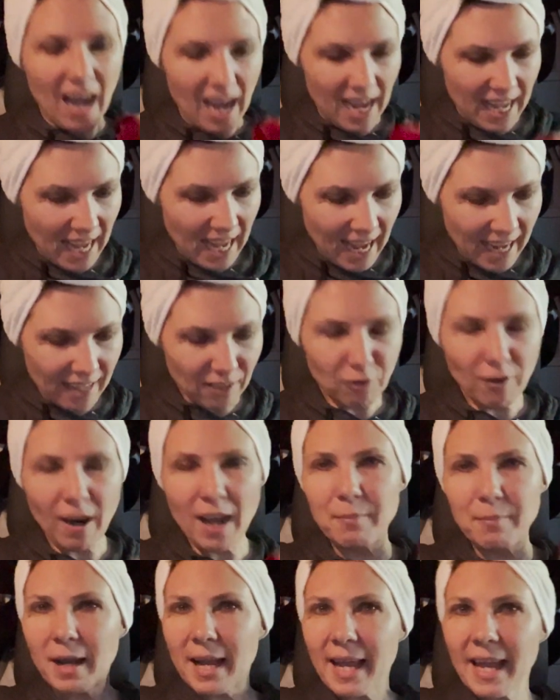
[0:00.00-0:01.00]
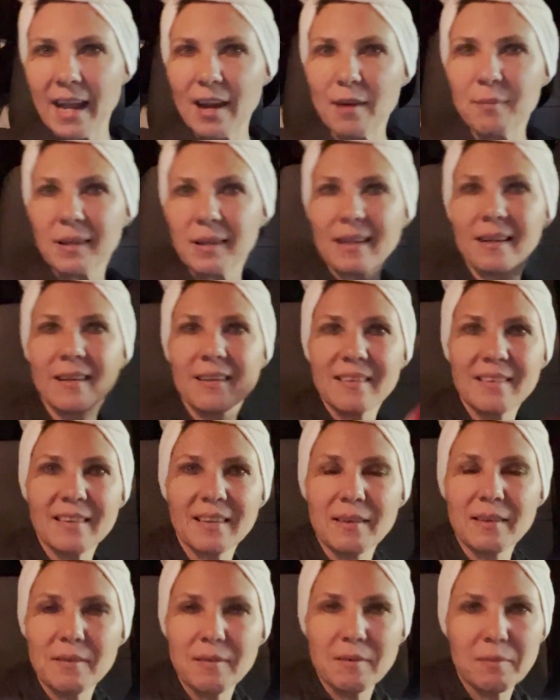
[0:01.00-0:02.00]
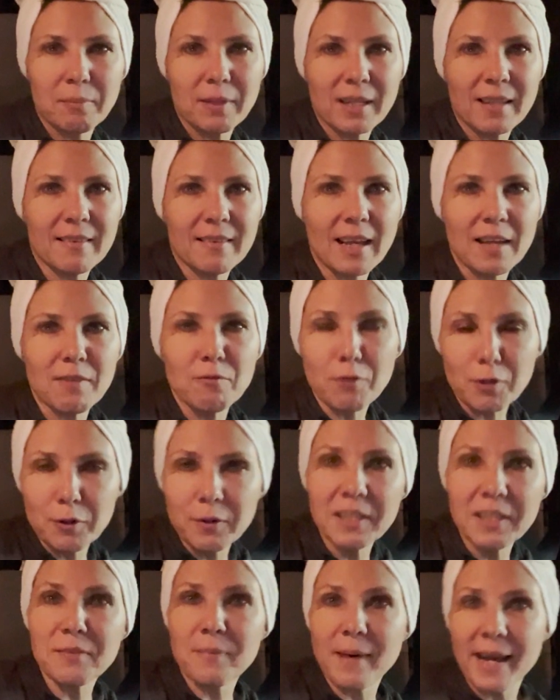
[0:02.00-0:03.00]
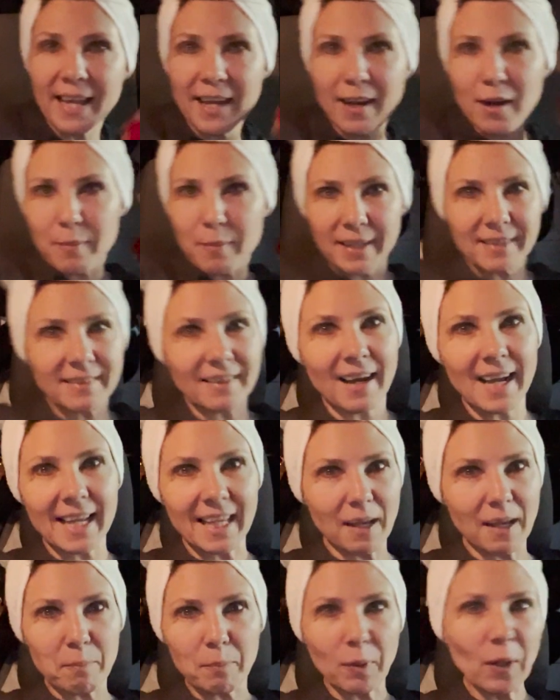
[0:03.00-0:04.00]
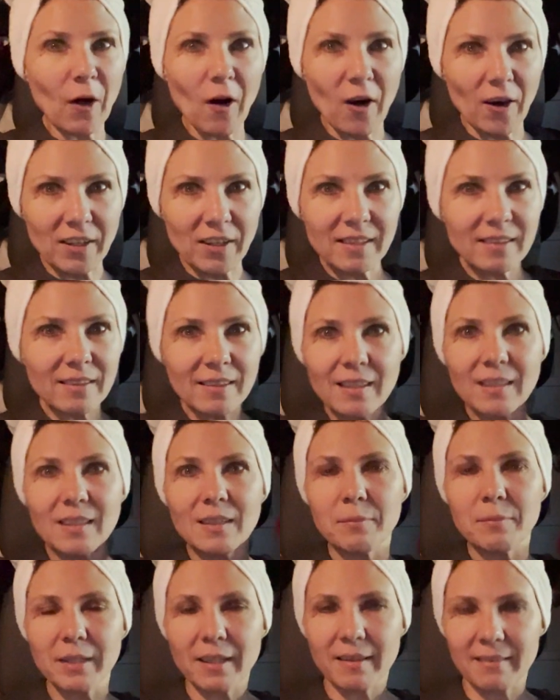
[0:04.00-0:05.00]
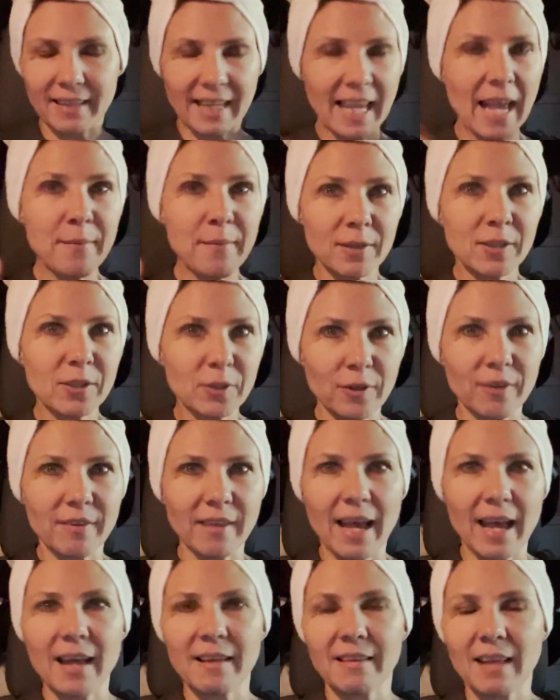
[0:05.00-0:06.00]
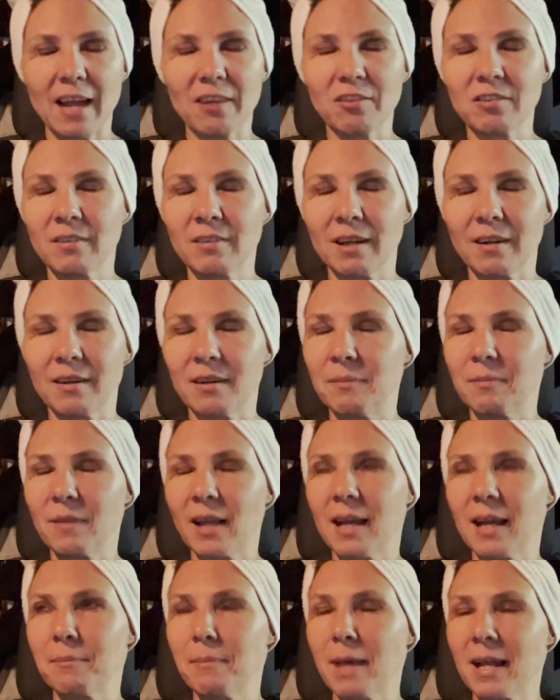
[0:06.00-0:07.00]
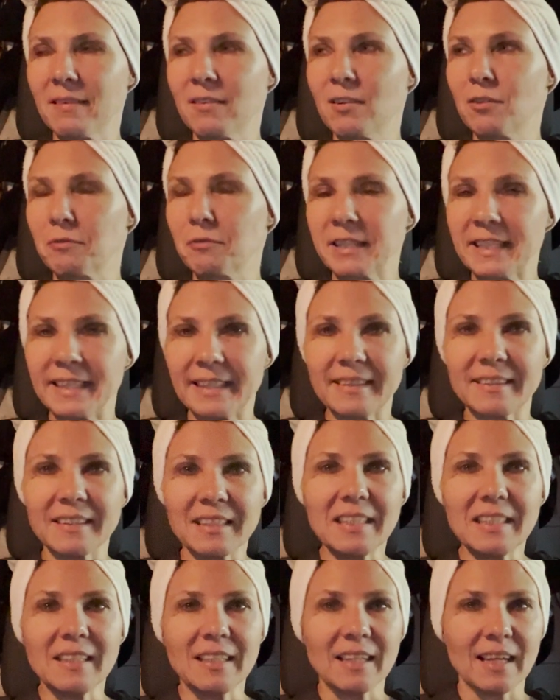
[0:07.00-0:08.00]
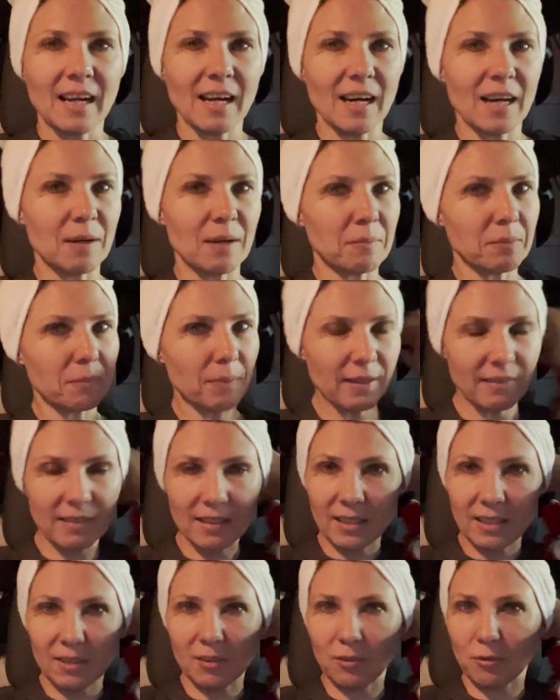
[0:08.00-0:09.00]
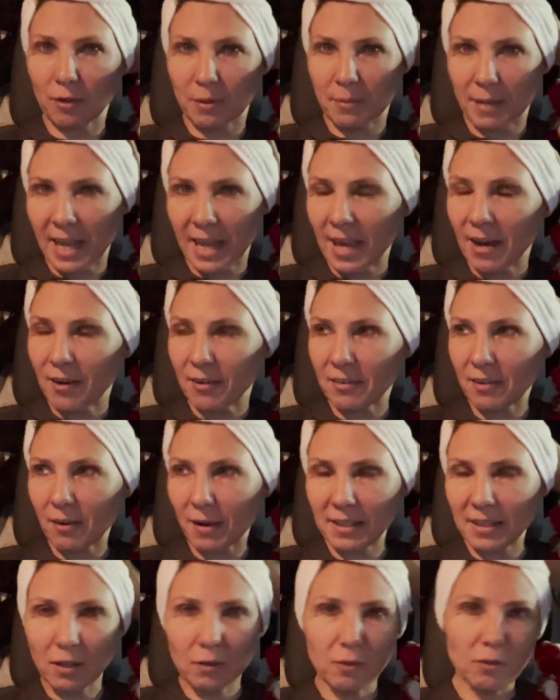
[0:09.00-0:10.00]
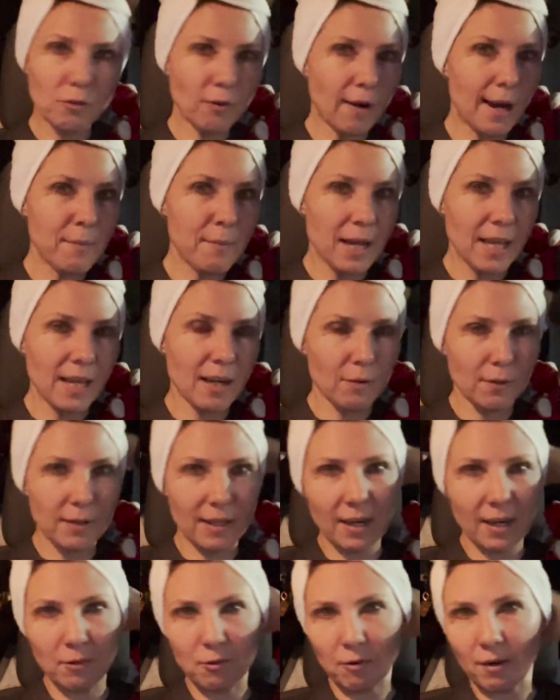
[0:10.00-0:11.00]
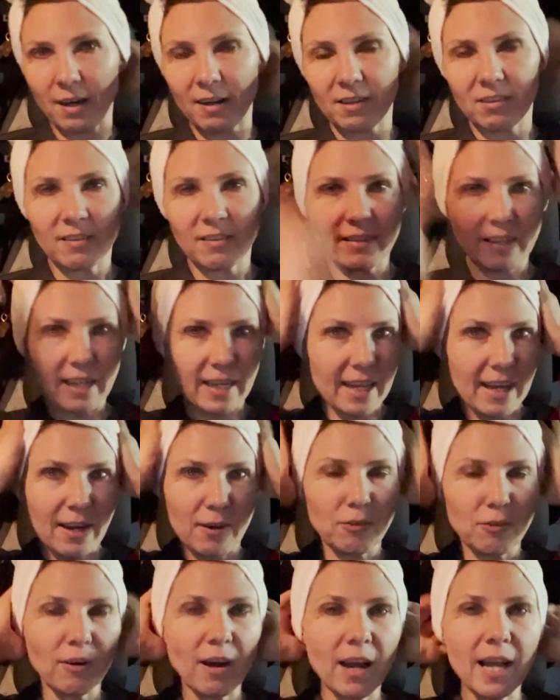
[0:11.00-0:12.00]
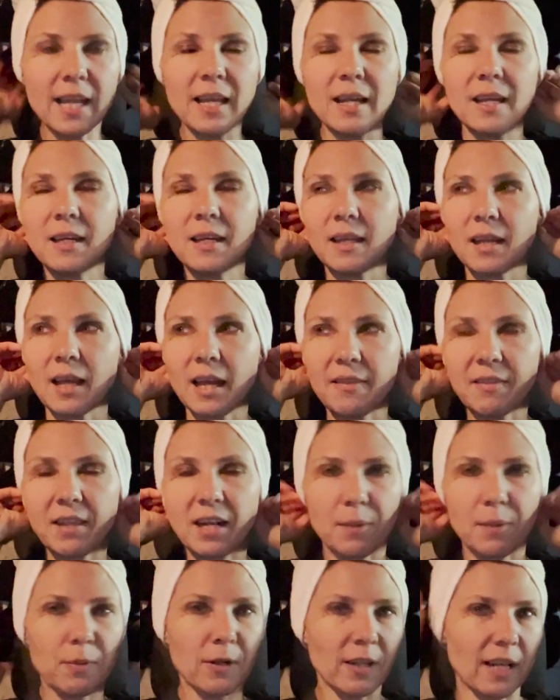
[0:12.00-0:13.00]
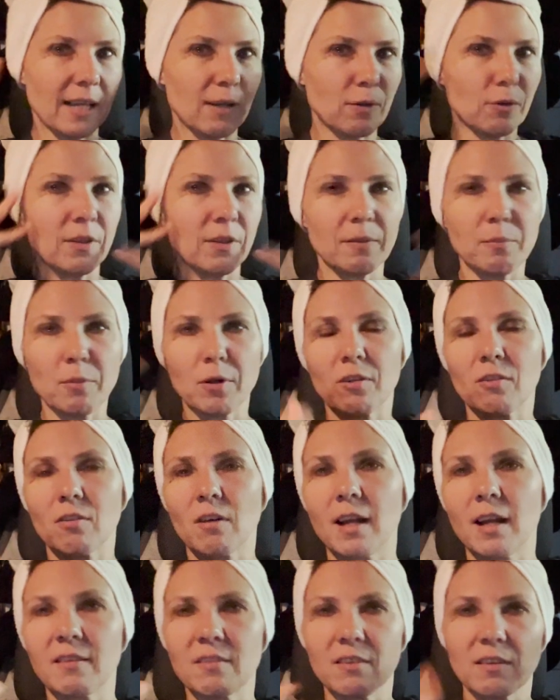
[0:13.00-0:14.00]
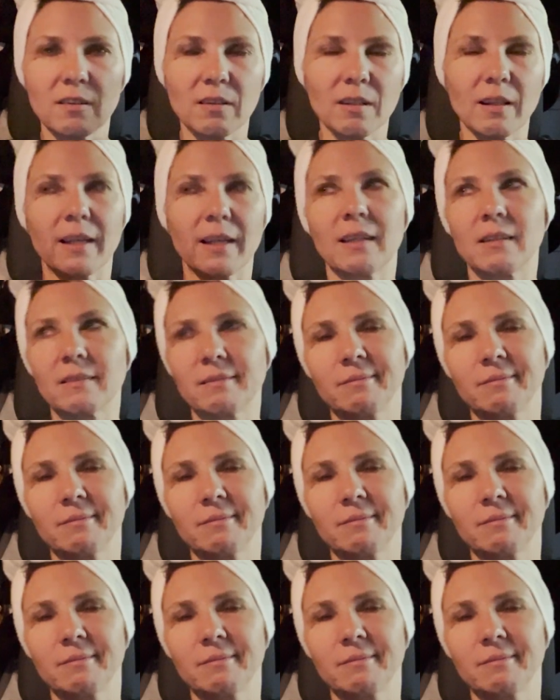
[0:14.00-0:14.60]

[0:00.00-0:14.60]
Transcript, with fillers: I hate drying my hair because because I ruined my hair by dyeing it blonde because the chemicals at, Ash, um, at Madison Reed um, basically destroyed my hair. So I don't dry my hair with a hair dryer. I just let it air dry. And then I put like all the moisturizer, like